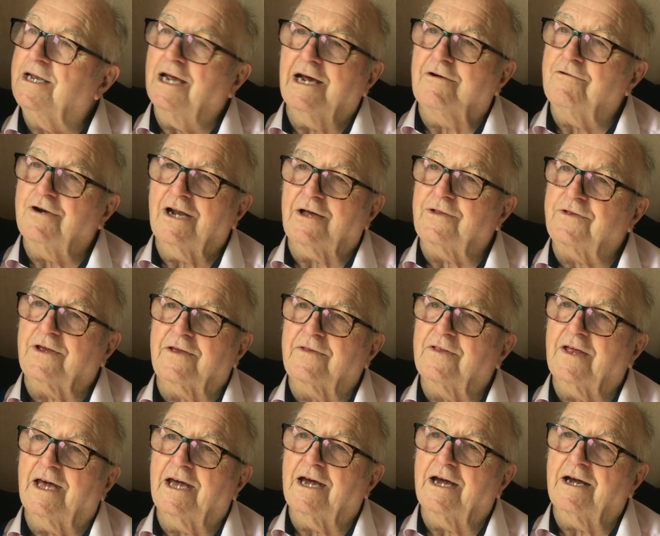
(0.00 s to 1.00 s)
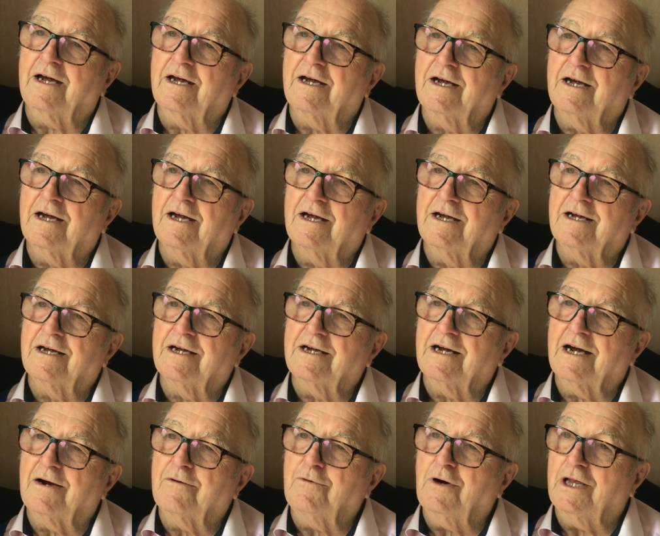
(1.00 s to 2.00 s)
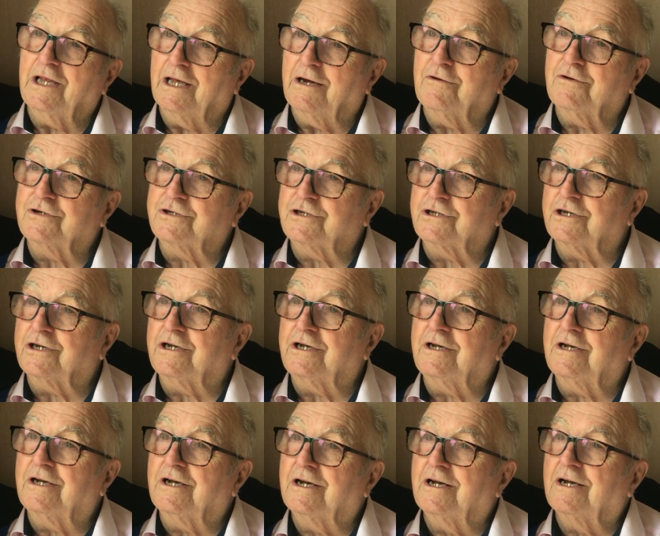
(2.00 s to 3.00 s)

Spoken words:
No, nothing there. Well, there was the